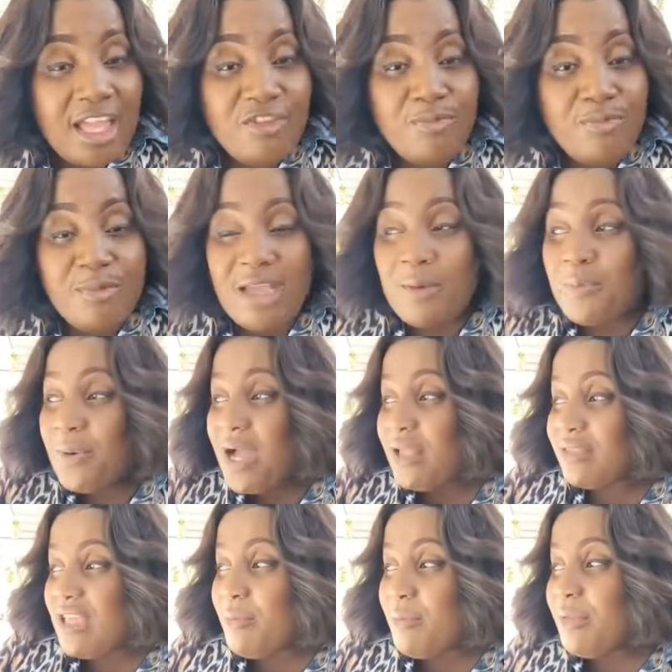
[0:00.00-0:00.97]
if me a
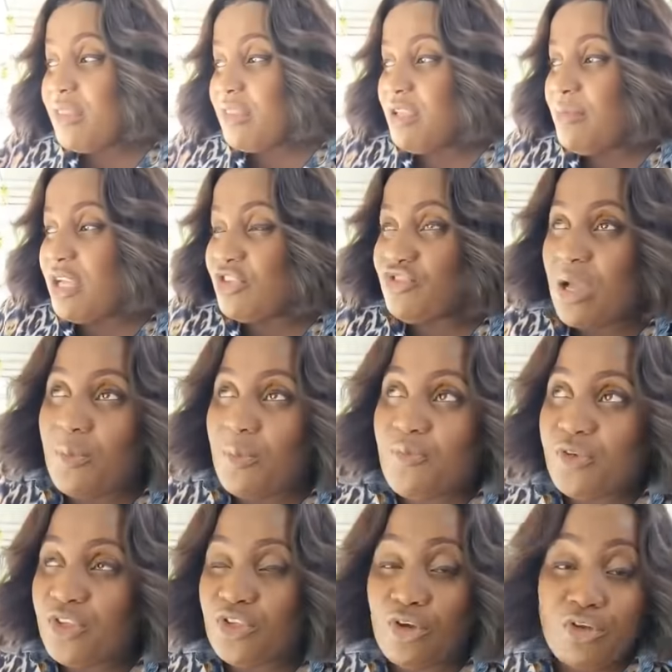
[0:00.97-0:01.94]
pastor, me see my job
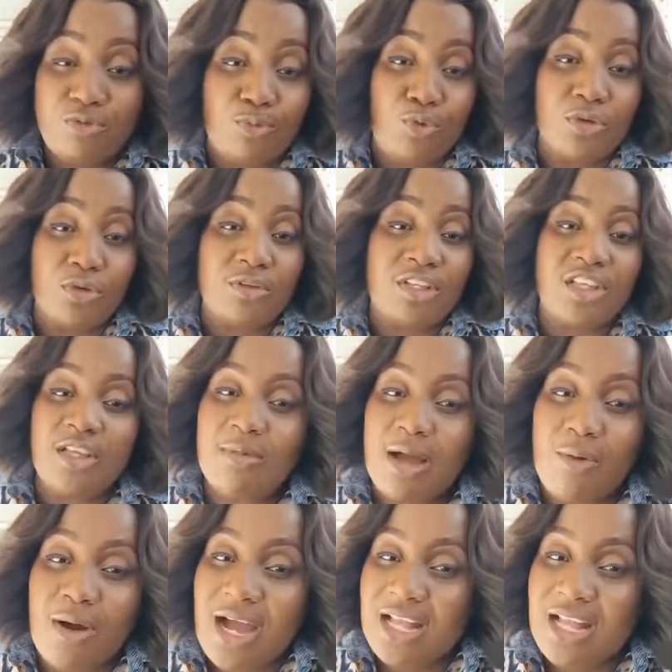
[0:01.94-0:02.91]
for thirst, me wouldn't give
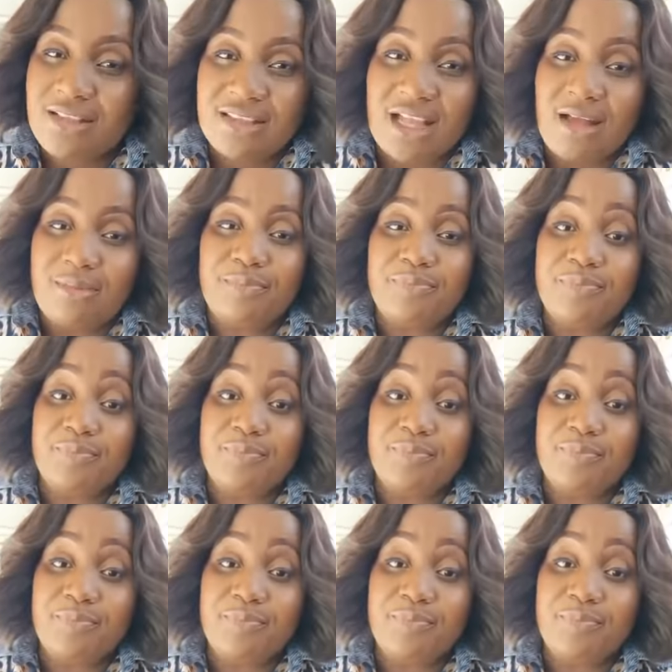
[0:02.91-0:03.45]
my water.